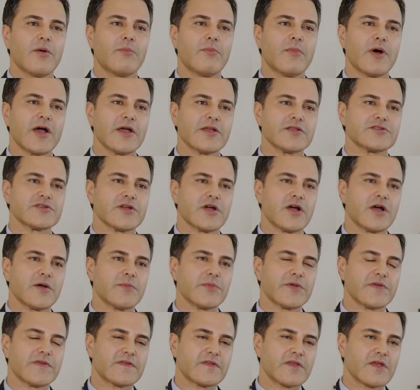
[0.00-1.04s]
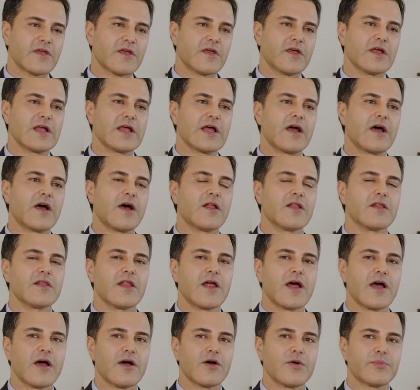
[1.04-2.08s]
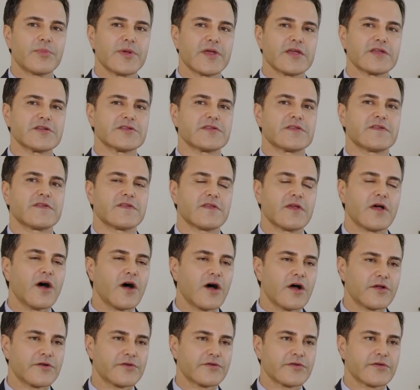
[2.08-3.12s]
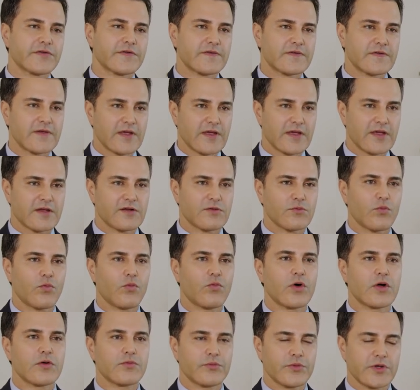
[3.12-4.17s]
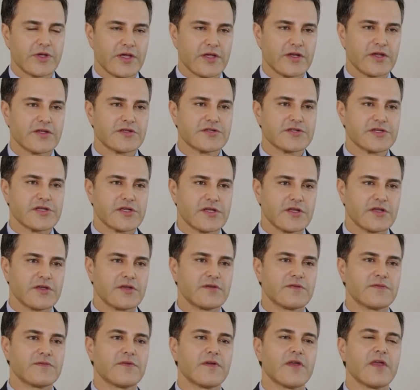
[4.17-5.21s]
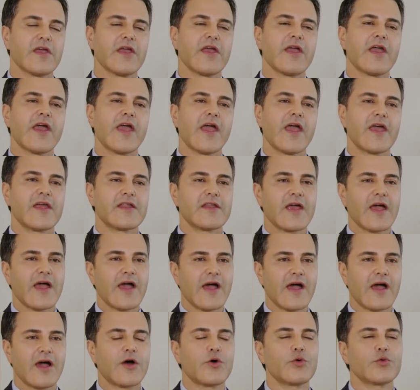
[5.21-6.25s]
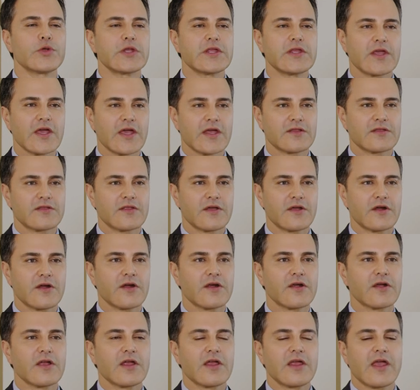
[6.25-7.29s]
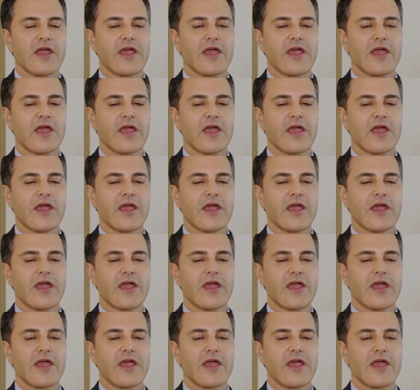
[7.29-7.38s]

My job is to allow patients to understand what we can achieve and how we get there,